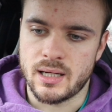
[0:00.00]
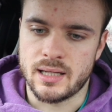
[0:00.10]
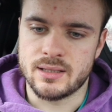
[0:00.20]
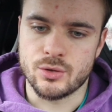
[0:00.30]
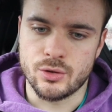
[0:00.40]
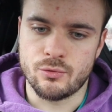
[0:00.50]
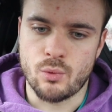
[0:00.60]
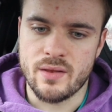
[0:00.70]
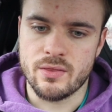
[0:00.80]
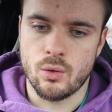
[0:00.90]
And to have
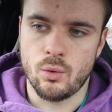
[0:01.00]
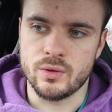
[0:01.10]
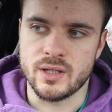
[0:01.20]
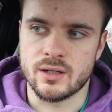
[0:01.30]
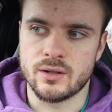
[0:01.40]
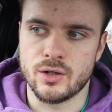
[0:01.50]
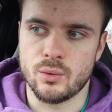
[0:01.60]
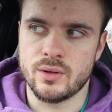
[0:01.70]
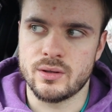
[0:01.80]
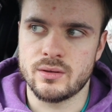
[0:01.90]
went the whole year
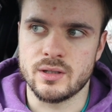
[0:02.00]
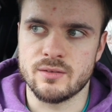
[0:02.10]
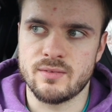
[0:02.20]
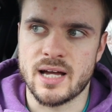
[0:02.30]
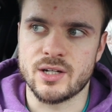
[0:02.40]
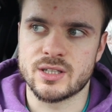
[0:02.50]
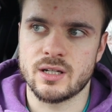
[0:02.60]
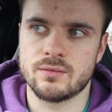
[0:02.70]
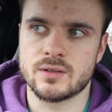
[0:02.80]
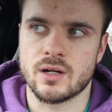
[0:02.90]
knowing that you've let
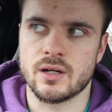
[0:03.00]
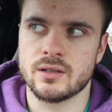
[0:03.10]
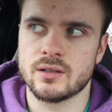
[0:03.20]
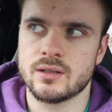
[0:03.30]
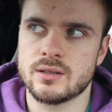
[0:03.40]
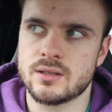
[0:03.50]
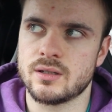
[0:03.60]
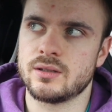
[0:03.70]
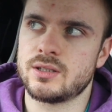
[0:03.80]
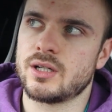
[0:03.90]
yourself down,
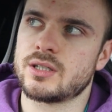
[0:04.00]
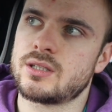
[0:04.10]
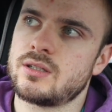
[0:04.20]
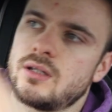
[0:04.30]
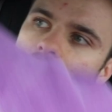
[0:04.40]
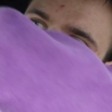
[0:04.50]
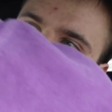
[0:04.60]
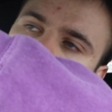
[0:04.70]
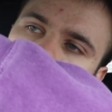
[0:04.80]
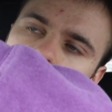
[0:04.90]
to just
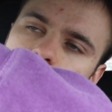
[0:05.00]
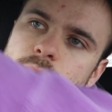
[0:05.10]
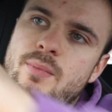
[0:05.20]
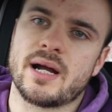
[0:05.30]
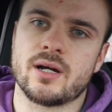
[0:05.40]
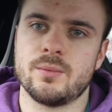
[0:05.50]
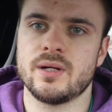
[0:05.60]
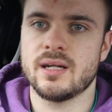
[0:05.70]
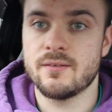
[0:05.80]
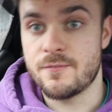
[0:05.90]
go straight back up
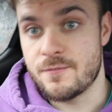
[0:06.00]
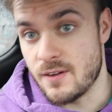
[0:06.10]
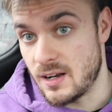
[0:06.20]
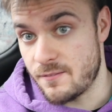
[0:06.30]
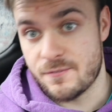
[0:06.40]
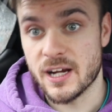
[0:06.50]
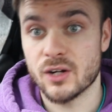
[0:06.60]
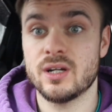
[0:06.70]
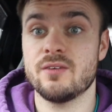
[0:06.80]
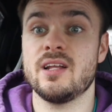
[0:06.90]
again,
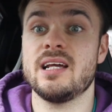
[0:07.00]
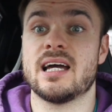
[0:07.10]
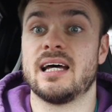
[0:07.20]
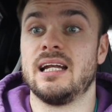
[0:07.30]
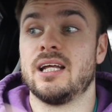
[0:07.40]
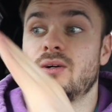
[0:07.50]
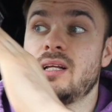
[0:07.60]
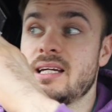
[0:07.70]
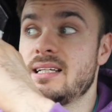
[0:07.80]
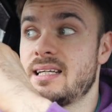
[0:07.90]
figuratively and
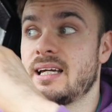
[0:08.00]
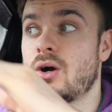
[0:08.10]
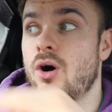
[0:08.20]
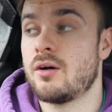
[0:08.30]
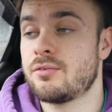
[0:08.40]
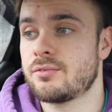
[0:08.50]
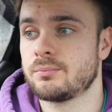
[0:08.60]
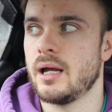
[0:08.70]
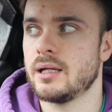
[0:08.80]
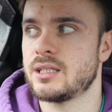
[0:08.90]
literally take off.
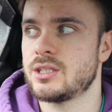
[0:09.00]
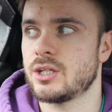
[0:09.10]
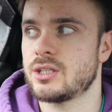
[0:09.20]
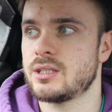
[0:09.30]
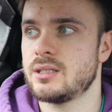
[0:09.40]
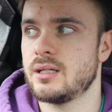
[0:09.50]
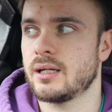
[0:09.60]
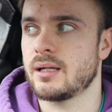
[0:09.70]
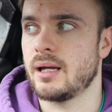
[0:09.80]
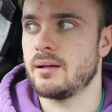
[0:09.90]
It's just,
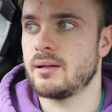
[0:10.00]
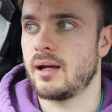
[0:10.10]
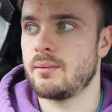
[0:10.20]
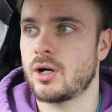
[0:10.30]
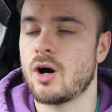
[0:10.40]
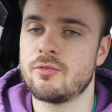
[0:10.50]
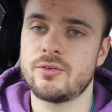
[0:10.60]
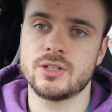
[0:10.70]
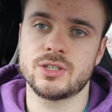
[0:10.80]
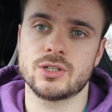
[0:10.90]
your
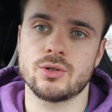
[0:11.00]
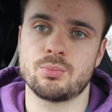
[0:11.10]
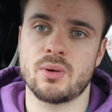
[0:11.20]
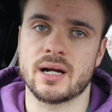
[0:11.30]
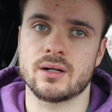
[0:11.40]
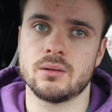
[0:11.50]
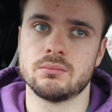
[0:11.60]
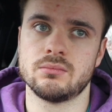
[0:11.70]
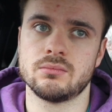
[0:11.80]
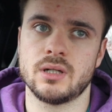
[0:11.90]
confidence just goes back up
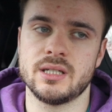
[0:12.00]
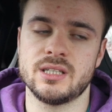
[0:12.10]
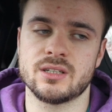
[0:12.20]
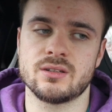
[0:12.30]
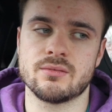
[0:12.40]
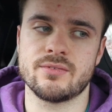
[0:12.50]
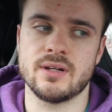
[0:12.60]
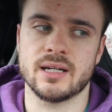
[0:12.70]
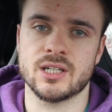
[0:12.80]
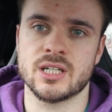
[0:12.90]
and you just don't
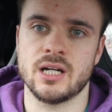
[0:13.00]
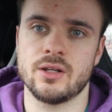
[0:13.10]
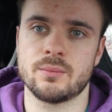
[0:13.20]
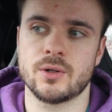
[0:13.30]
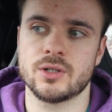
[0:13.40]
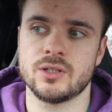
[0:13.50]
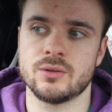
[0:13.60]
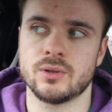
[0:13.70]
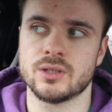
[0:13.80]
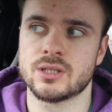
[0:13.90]
feel like a shell of the person
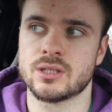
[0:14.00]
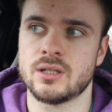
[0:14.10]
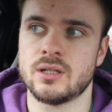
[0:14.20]
you was.